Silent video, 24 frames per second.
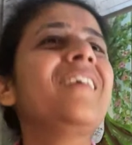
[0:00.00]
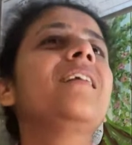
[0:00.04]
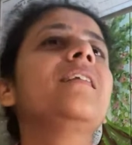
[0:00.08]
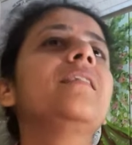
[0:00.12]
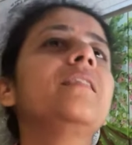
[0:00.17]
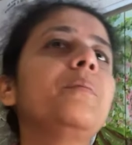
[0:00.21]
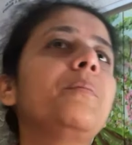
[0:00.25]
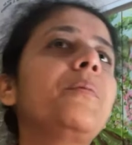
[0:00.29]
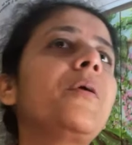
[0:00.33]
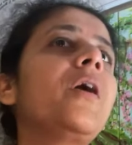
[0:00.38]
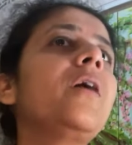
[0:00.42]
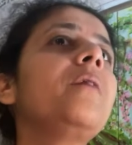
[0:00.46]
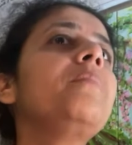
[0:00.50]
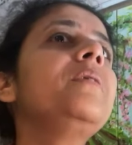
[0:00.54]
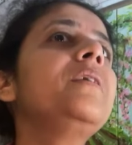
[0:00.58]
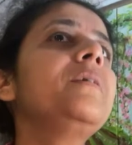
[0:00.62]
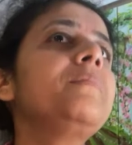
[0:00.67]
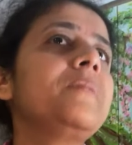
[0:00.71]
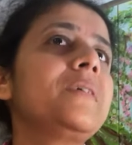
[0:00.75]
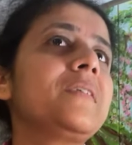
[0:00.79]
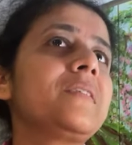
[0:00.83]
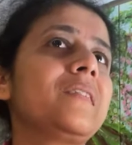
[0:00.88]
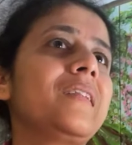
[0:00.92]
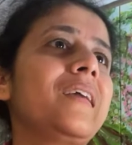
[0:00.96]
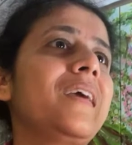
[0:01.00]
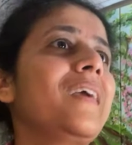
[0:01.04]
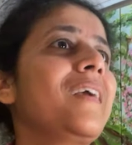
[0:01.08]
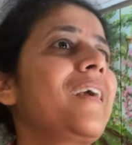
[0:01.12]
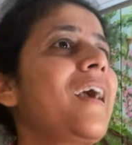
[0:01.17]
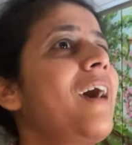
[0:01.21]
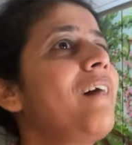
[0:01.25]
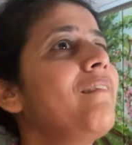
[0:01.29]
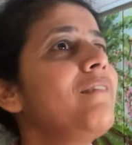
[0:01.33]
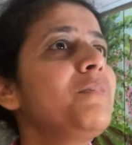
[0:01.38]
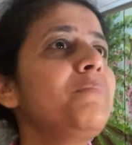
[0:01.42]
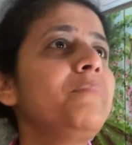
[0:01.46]
The problem is like
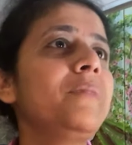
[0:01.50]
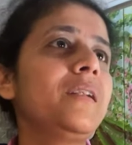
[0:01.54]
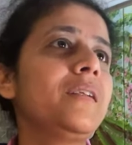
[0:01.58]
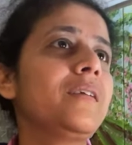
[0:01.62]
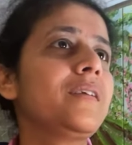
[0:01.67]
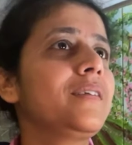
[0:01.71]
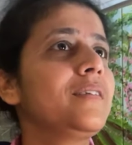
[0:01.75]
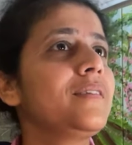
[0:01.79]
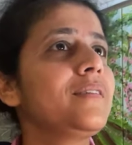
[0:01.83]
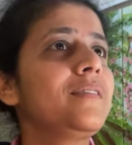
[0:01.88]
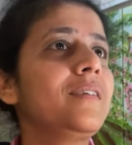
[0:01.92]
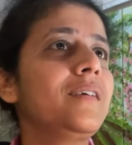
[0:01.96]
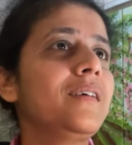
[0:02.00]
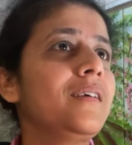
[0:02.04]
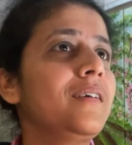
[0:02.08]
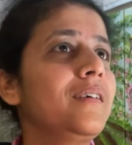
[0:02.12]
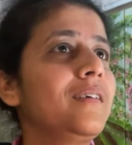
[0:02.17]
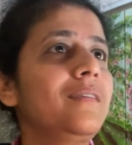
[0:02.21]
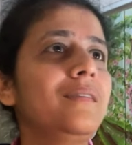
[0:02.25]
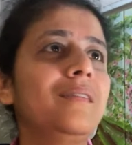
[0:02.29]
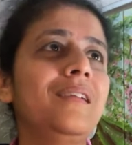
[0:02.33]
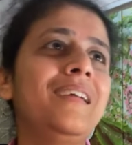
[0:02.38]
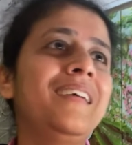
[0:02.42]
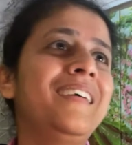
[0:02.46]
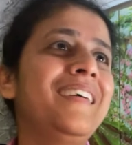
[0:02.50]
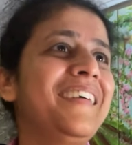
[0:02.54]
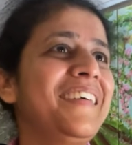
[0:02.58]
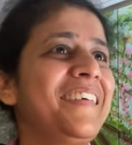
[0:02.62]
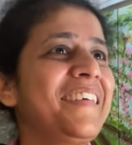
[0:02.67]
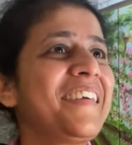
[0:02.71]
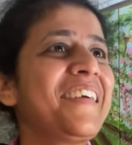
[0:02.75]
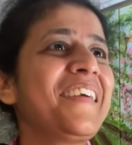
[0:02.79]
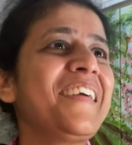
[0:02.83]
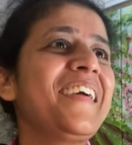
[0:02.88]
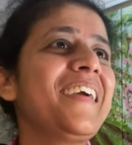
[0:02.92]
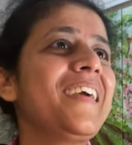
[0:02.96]
our milk is
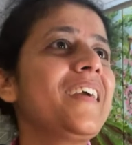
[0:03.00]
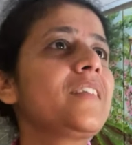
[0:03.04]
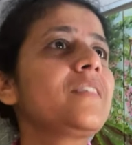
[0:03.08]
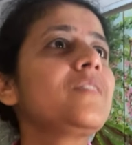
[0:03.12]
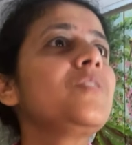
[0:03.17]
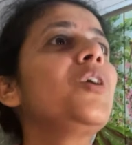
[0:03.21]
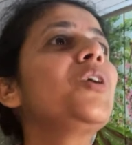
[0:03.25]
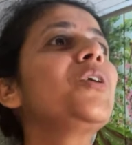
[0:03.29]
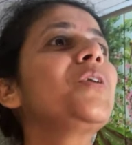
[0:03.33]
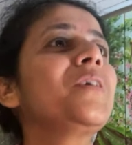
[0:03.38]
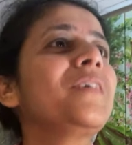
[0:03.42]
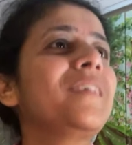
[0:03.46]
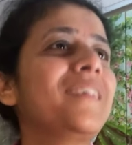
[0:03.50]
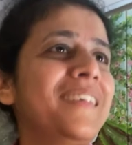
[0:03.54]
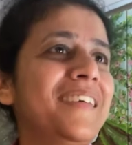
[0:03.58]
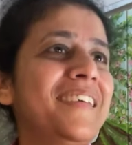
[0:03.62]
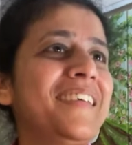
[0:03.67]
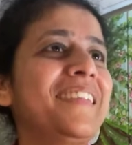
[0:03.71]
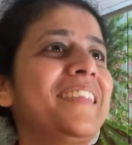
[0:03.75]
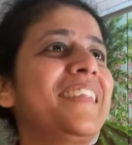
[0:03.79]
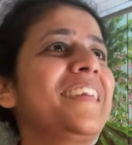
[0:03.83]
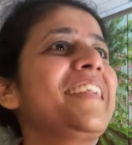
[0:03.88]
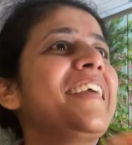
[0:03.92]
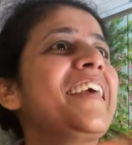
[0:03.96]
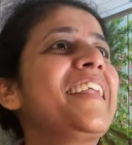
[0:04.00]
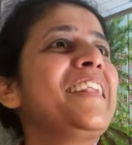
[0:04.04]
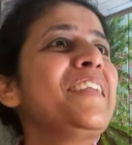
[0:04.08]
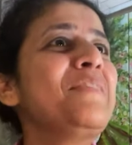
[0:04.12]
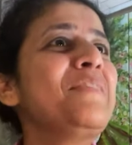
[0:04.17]
it's not the Delhi